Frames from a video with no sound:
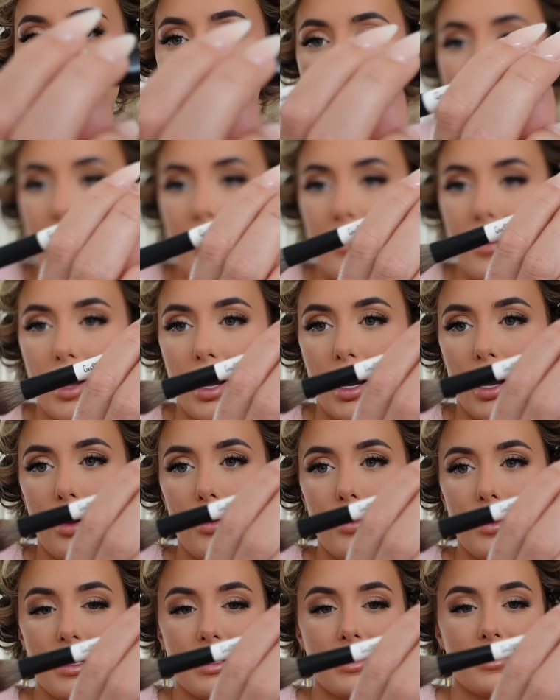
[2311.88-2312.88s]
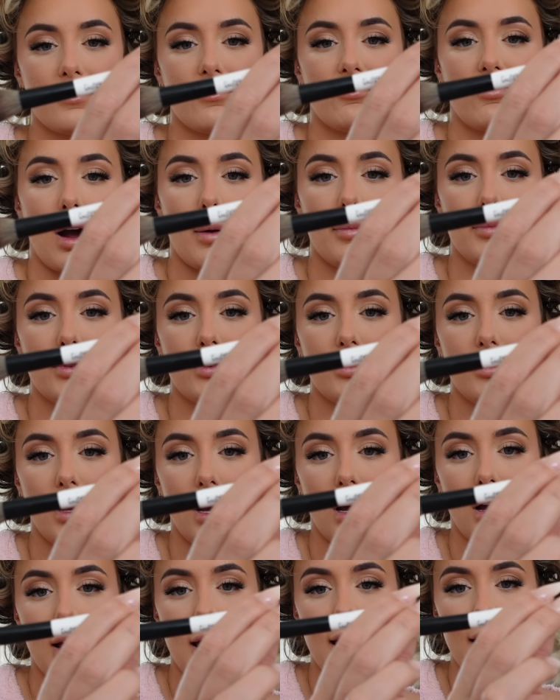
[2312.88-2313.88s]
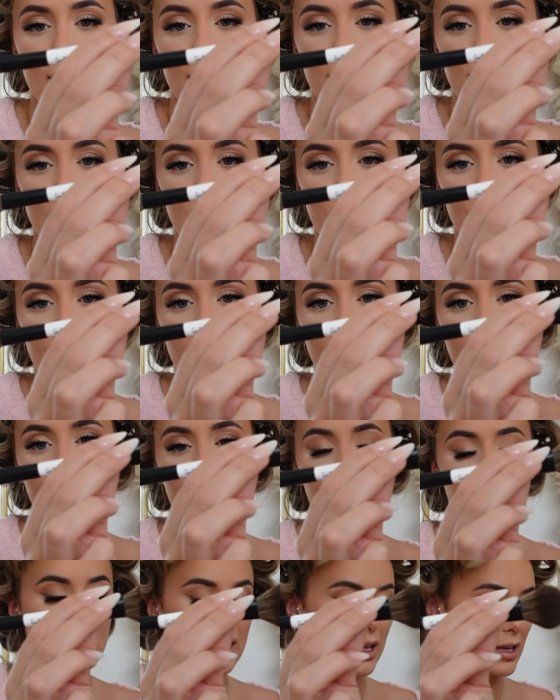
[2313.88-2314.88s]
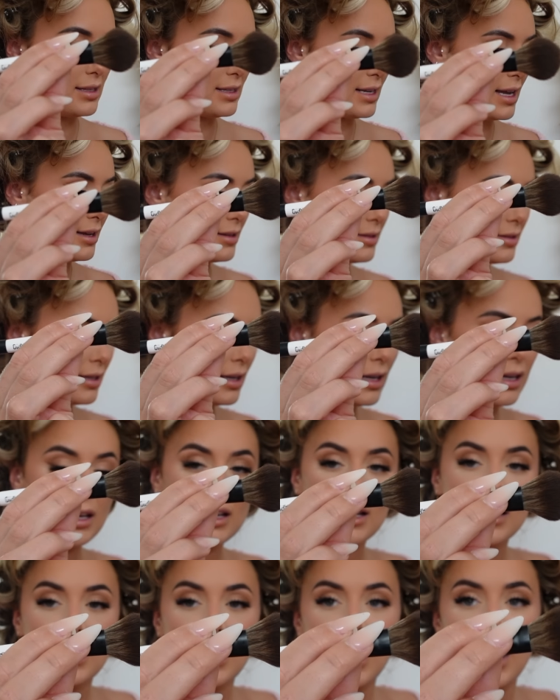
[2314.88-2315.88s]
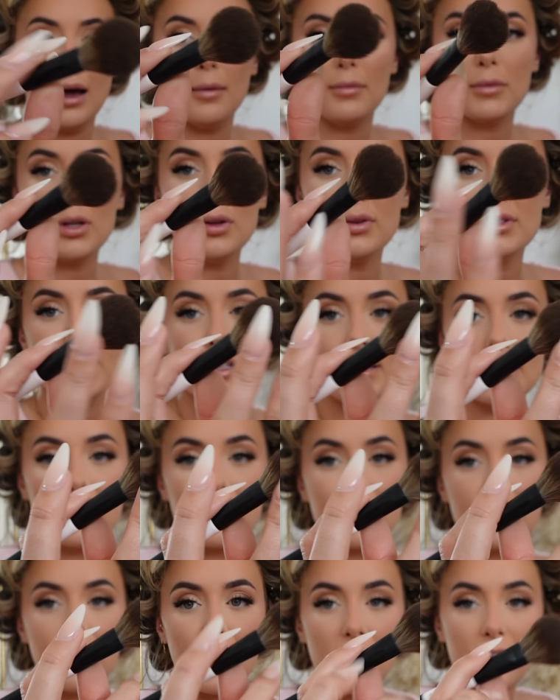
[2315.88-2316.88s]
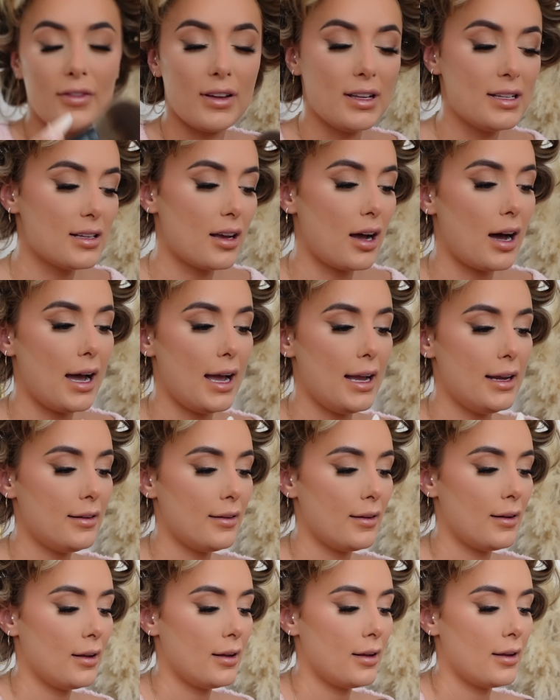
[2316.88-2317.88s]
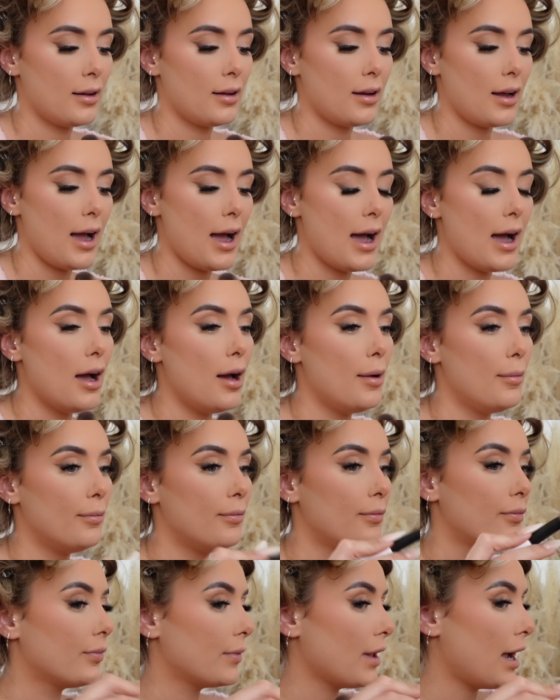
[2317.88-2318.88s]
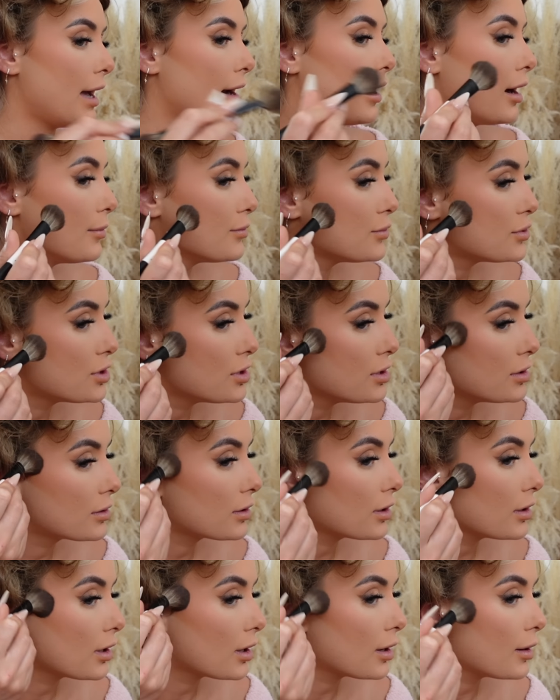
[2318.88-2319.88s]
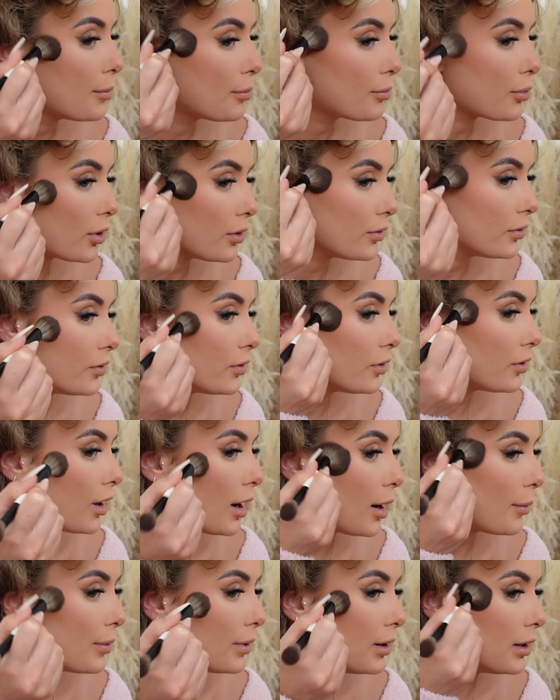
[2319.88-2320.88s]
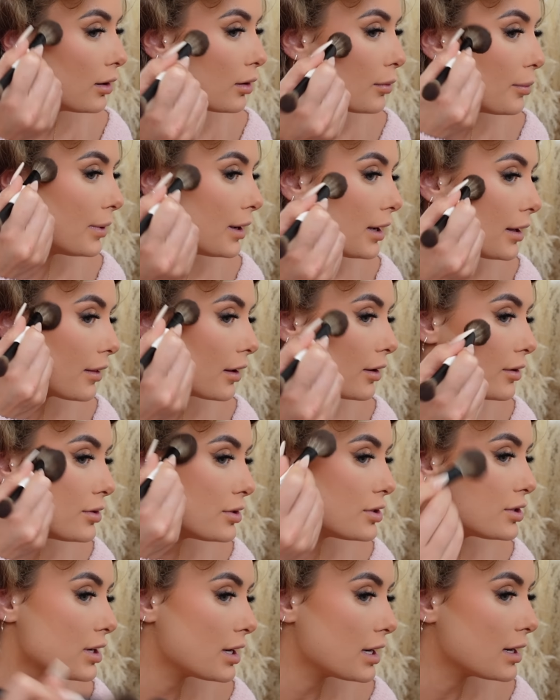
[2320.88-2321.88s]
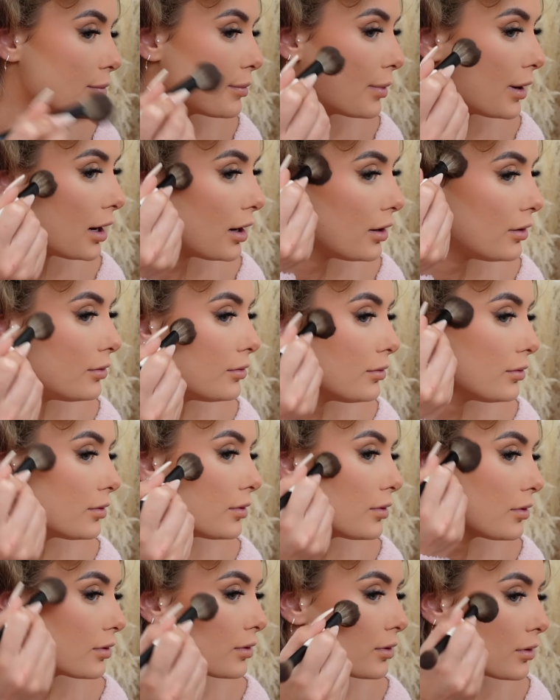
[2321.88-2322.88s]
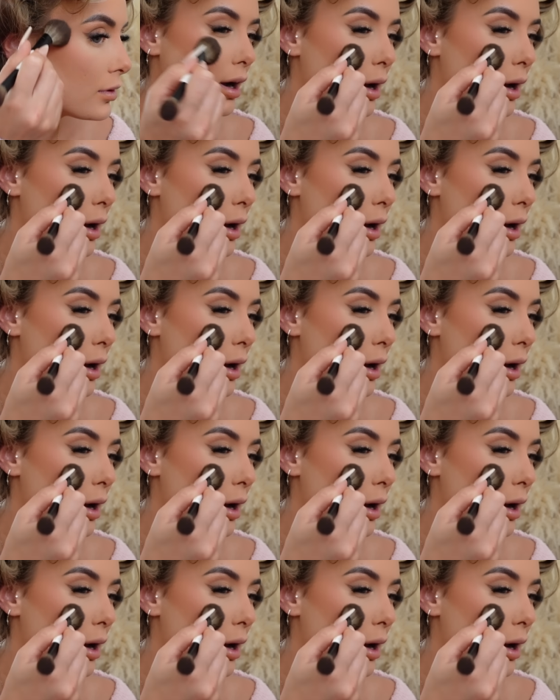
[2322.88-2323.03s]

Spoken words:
Mario. It's rub F3, I think it says. I'm using this fluffy side, and I'm just going to bronze up a little bit those cheekbones.